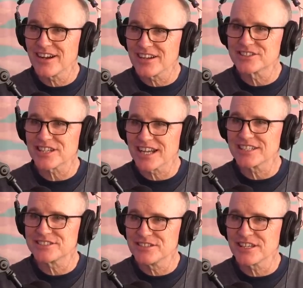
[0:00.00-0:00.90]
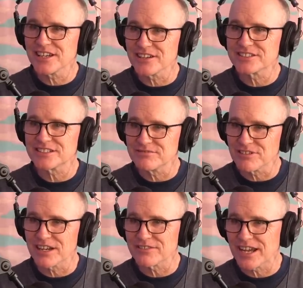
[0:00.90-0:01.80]
on Chinese New Year to
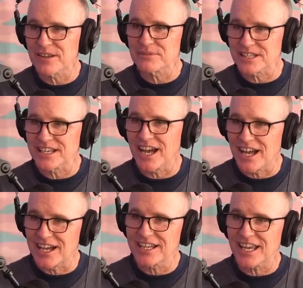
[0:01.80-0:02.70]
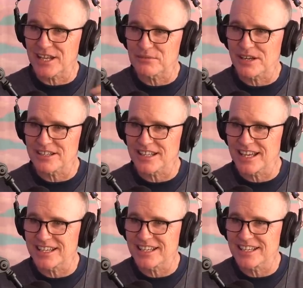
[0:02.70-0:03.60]
run around with a gong and wear
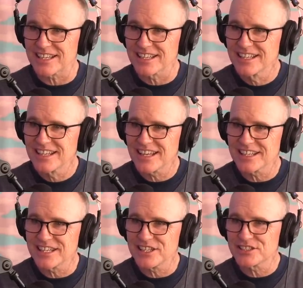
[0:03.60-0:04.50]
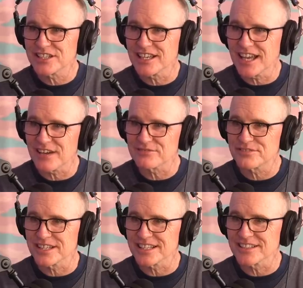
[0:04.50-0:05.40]
like a geisha
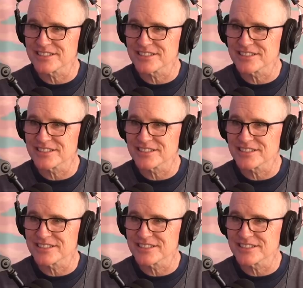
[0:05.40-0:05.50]
outfit or